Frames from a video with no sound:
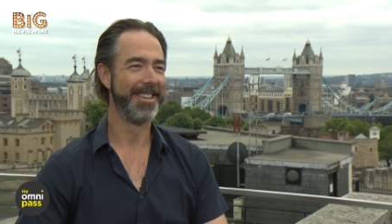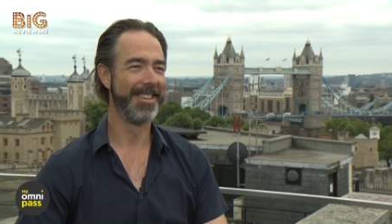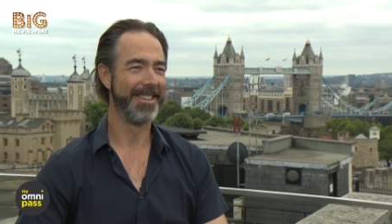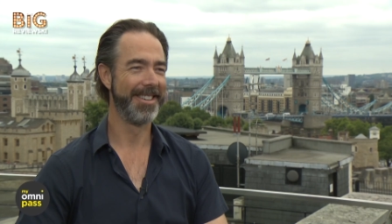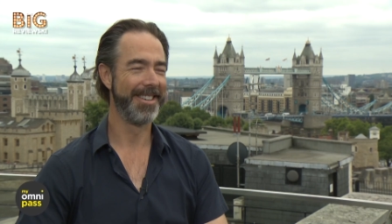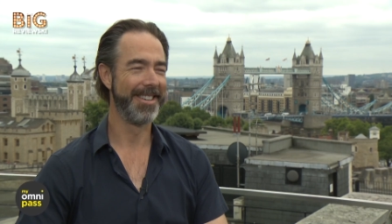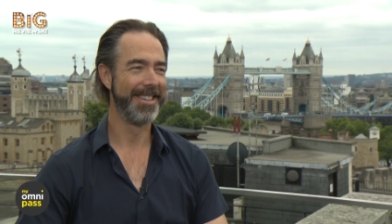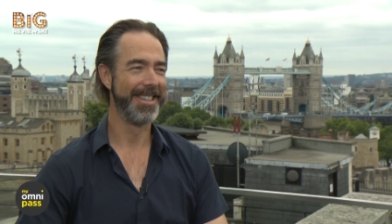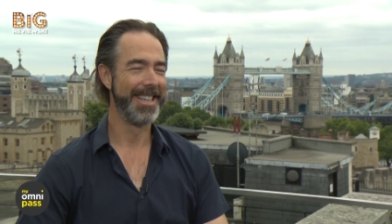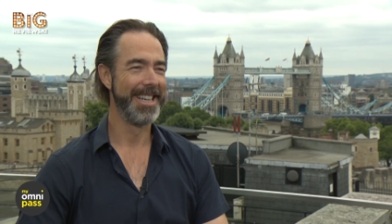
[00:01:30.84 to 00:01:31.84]
no, no,
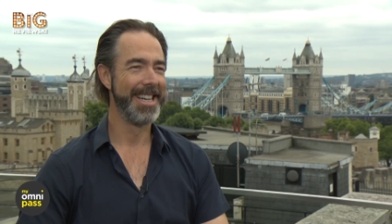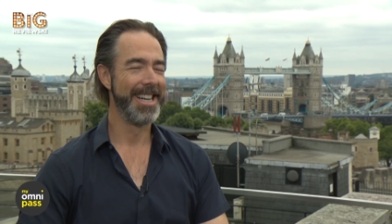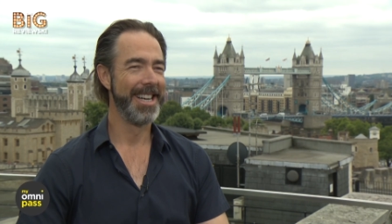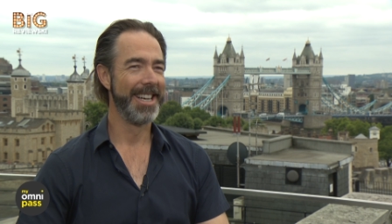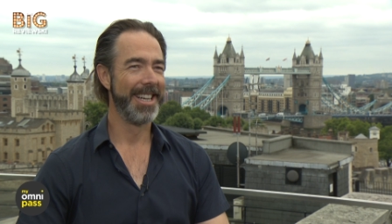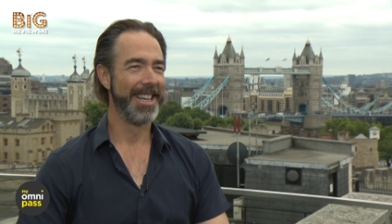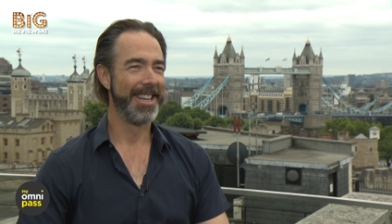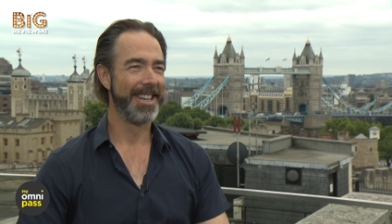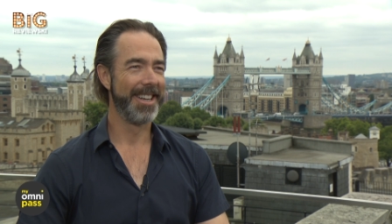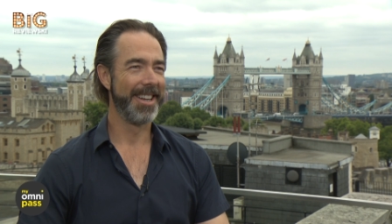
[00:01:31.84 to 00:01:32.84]
that's that's that's the
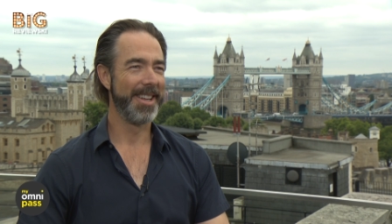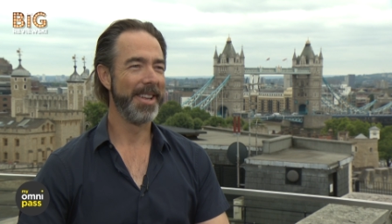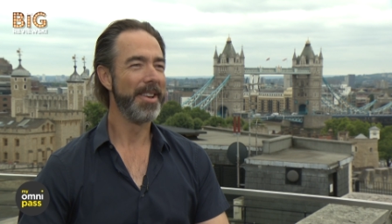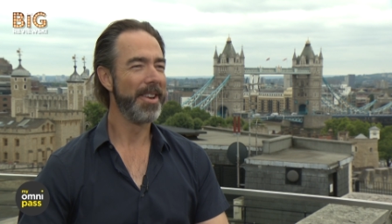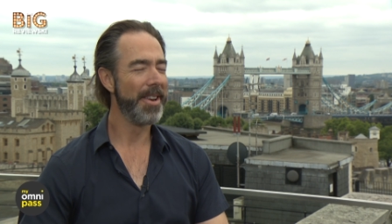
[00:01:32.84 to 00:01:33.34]
line crossed.